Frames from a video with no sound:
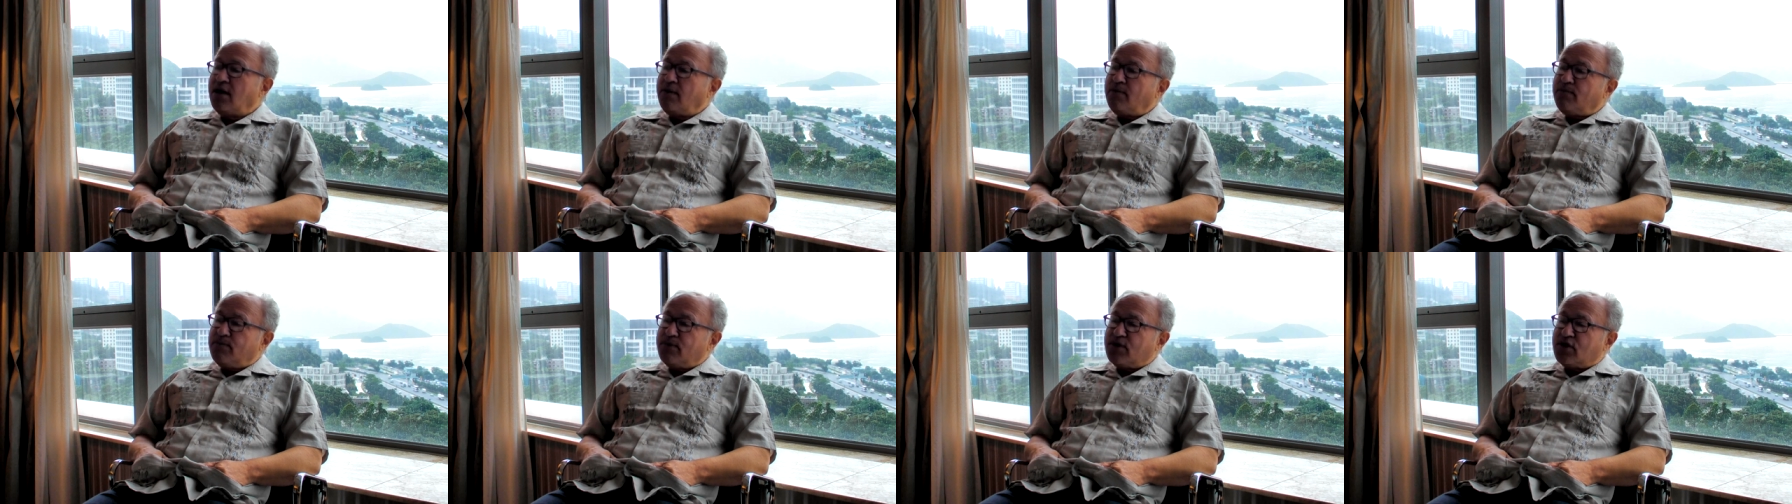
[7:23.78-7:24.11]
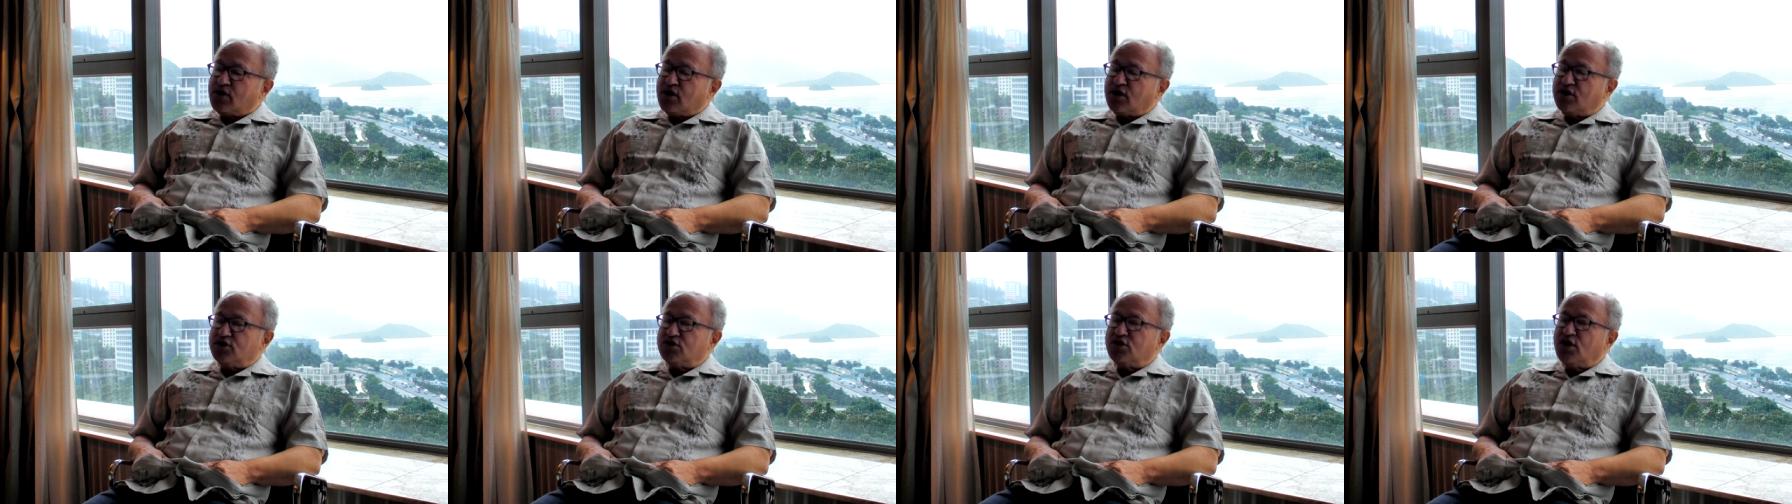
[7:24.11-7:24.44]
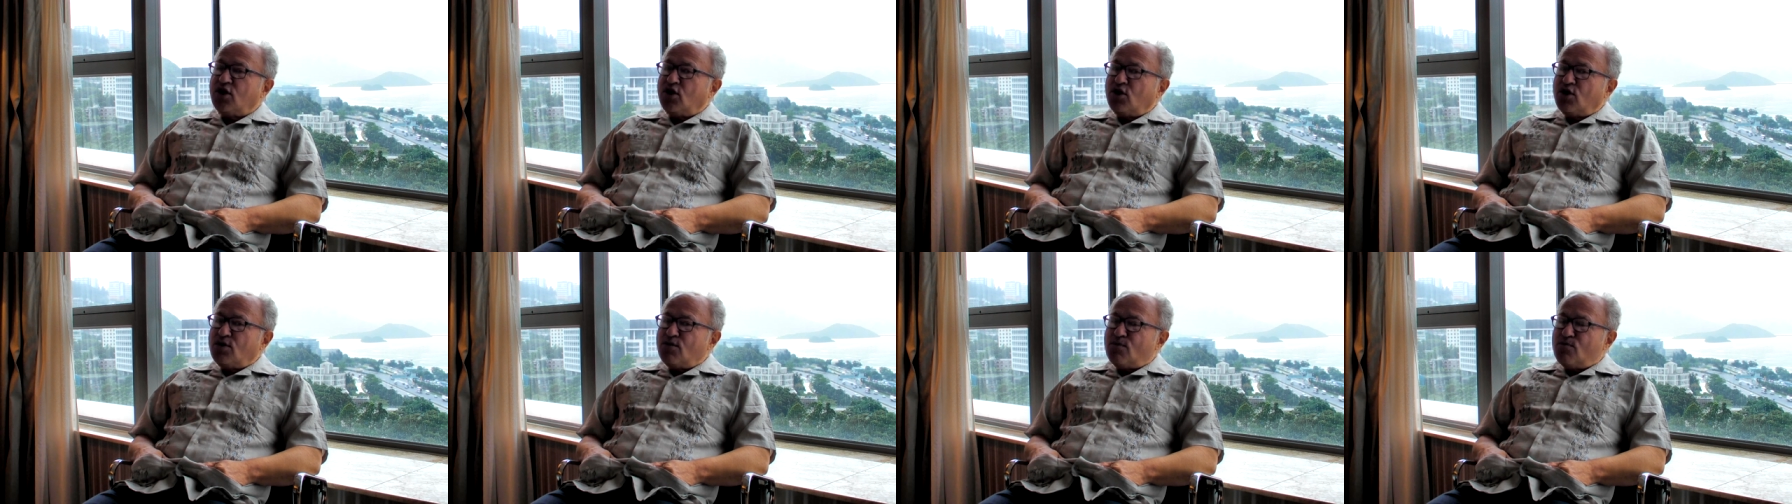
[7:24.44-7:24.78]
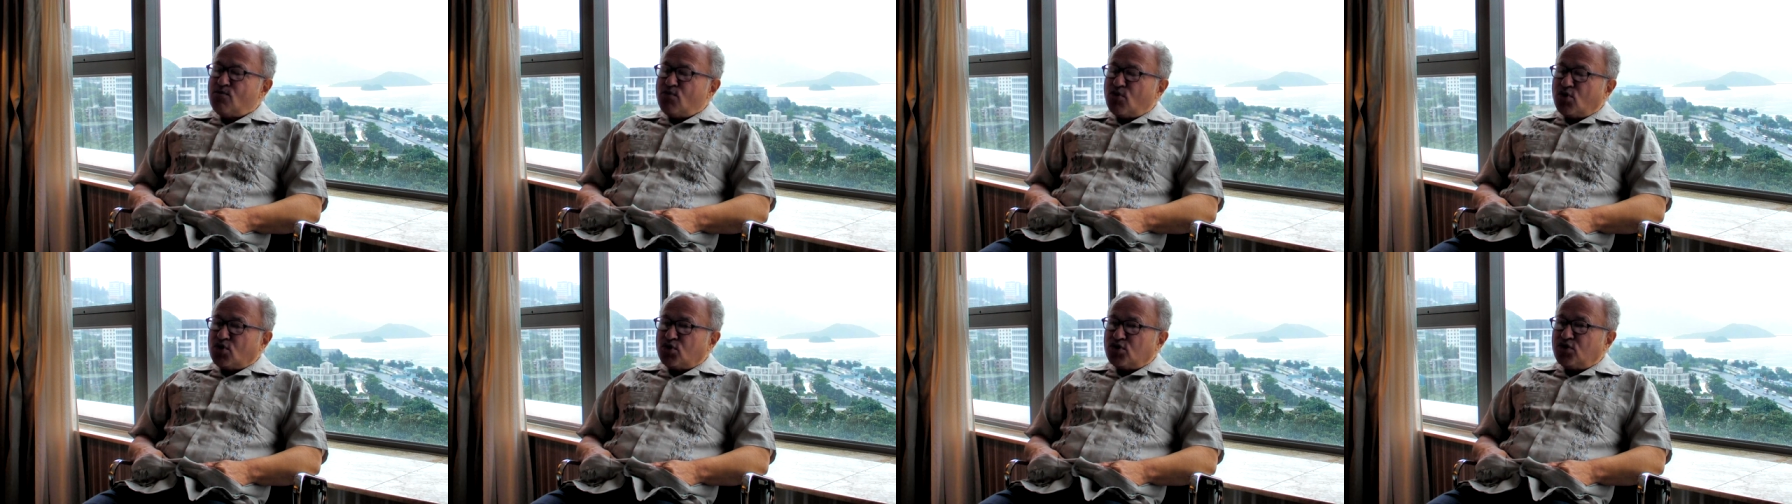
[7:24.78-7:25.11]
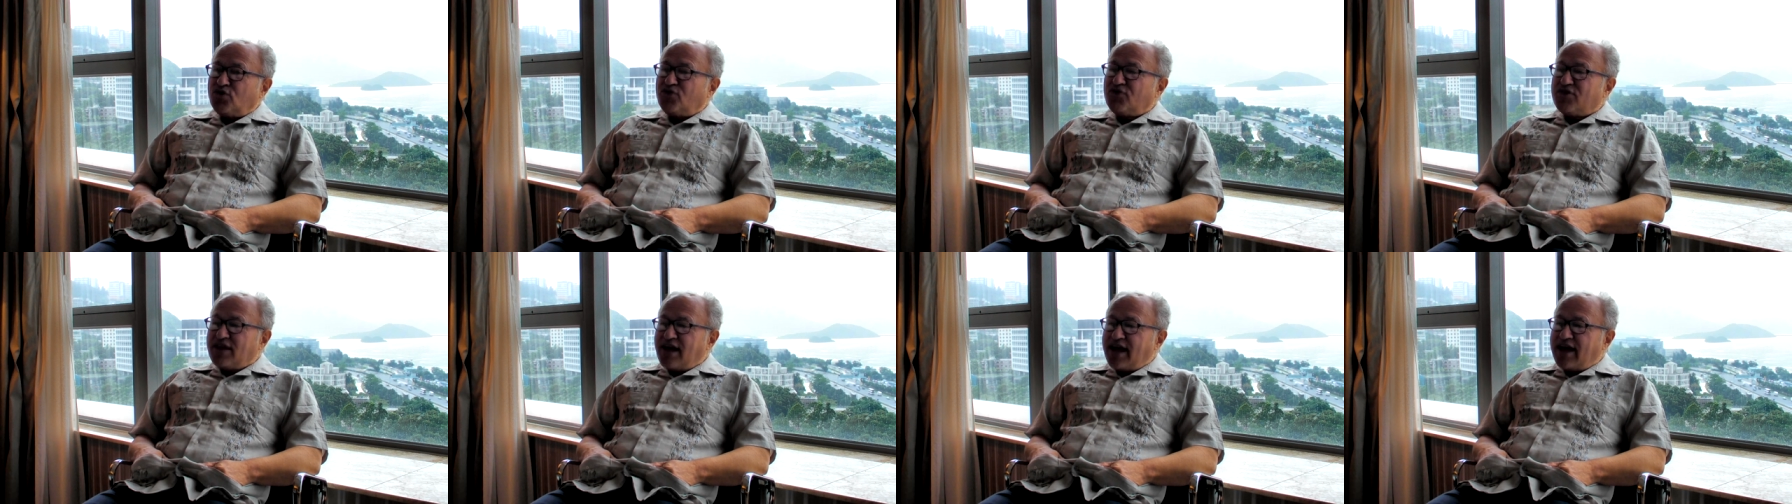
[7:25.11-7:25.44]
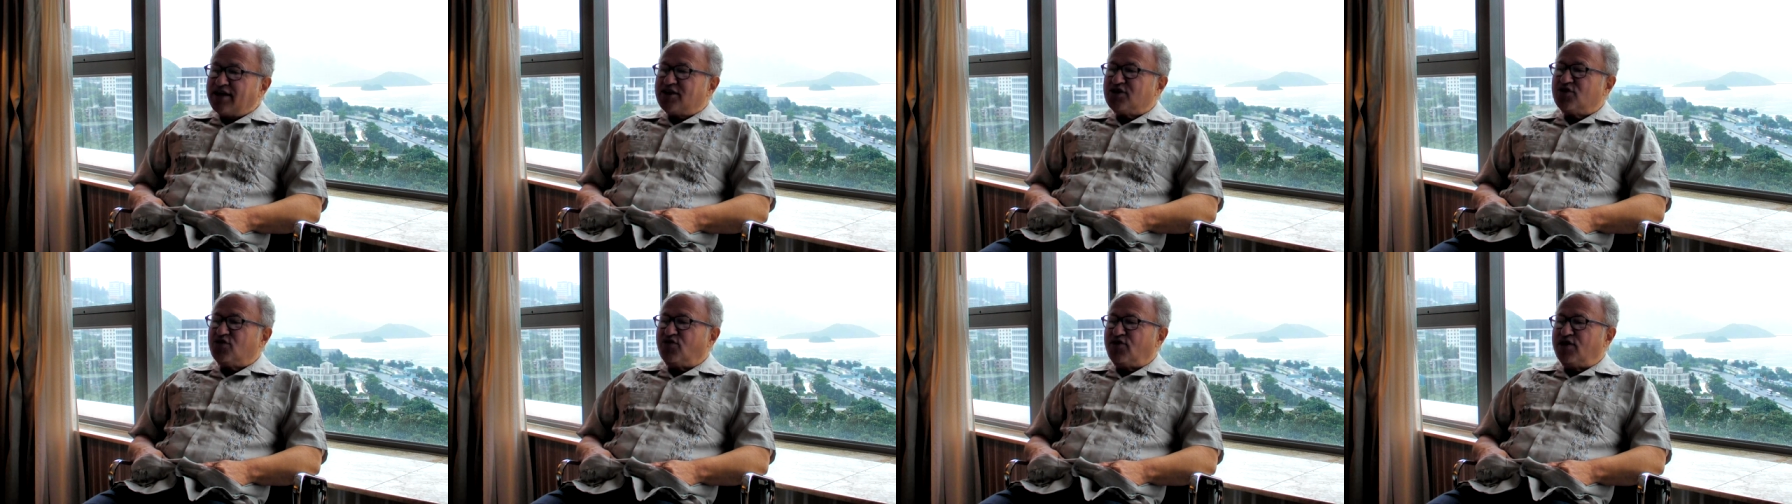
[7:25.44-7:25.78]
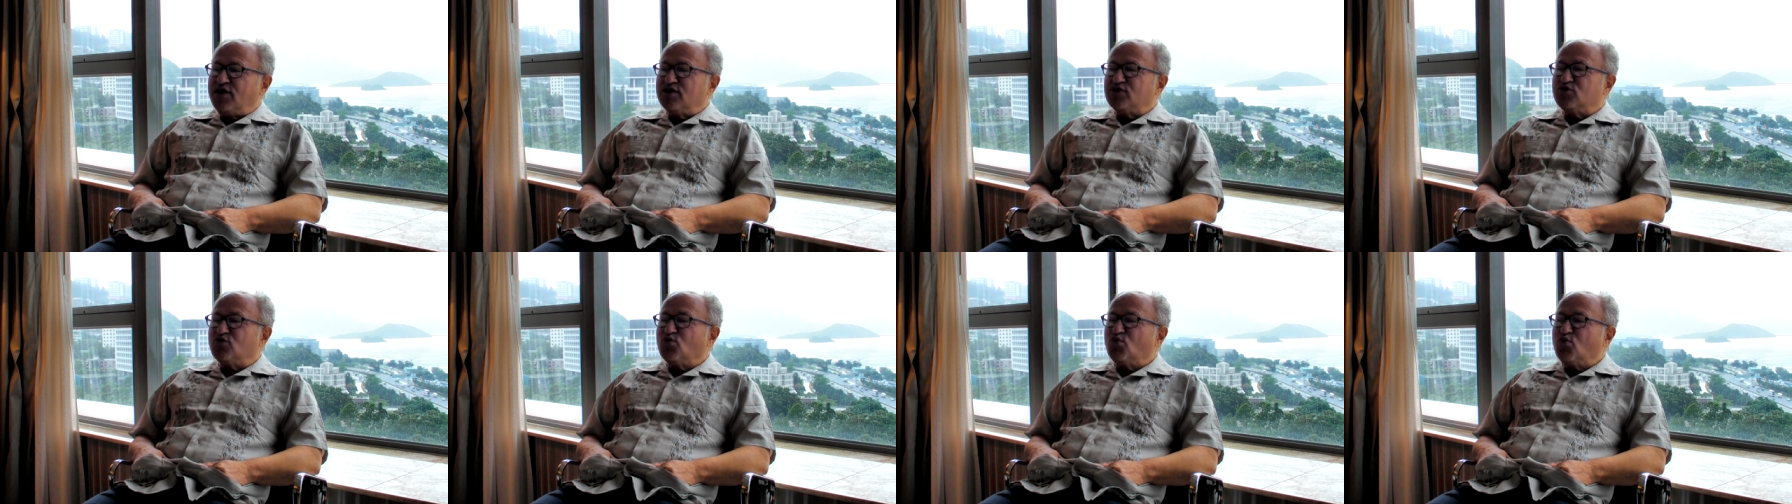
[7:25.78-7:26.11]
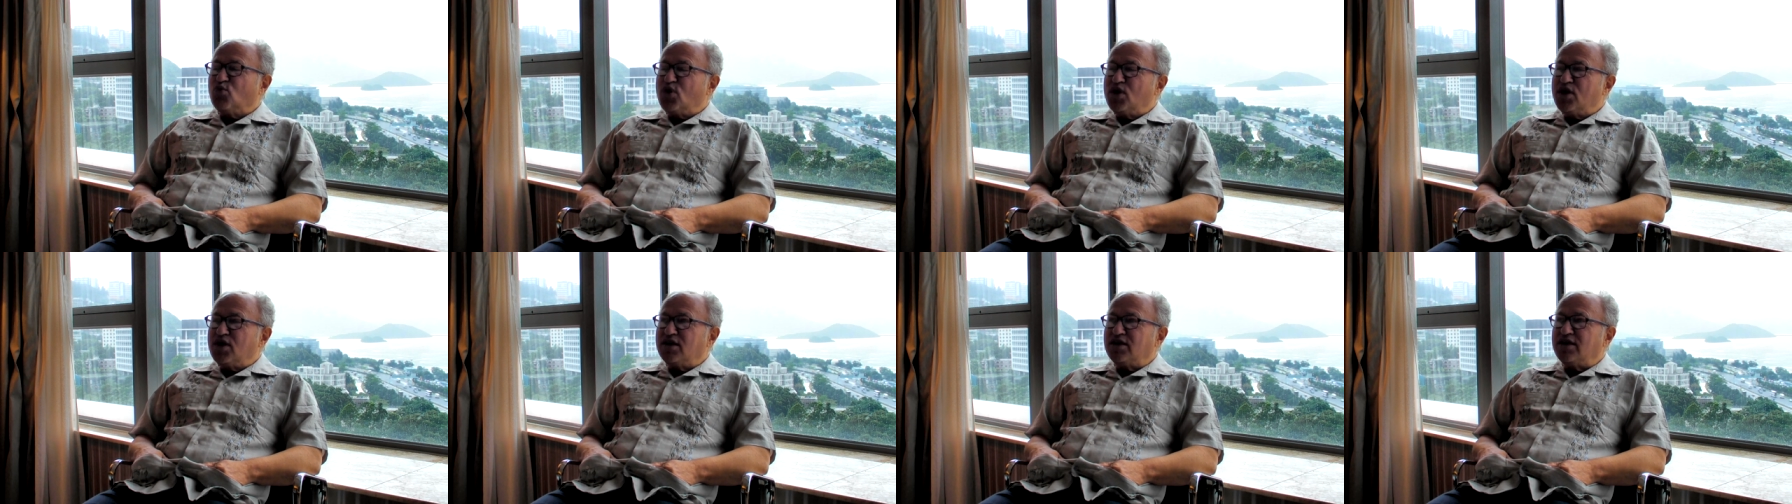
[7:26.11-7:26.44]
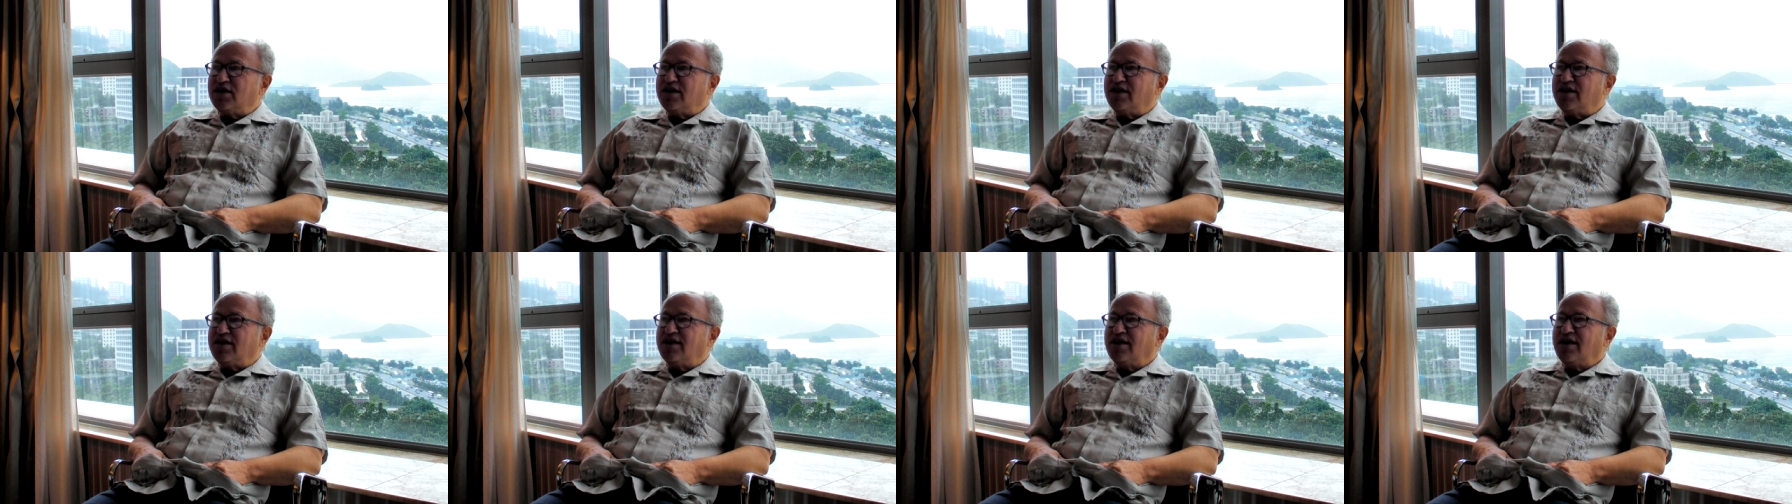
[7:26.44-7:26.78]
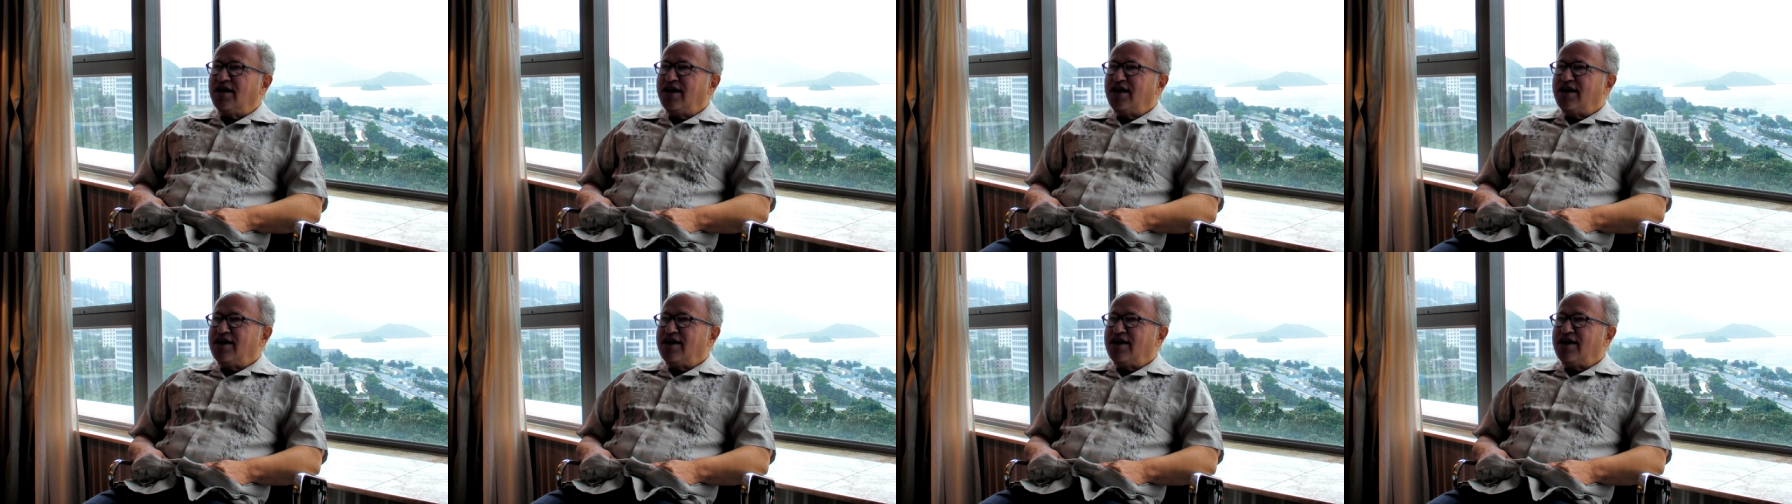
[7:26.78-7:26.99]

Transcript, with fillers: Because moral philosophy is really